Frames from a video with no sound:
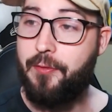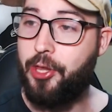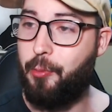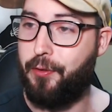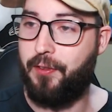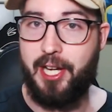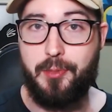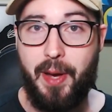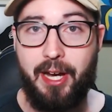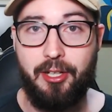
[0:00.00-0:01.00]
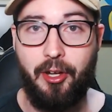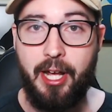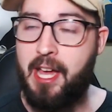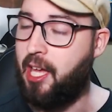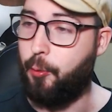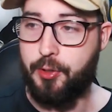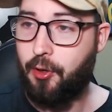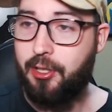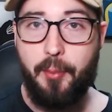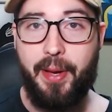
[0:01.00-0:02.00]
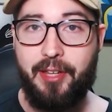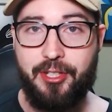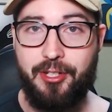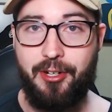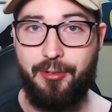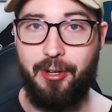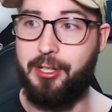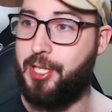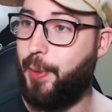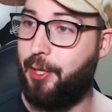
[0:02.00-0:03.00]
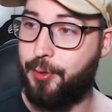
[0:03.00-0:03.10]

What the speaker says: Even though we flash back a lot, it was all about the Todorokis, man. It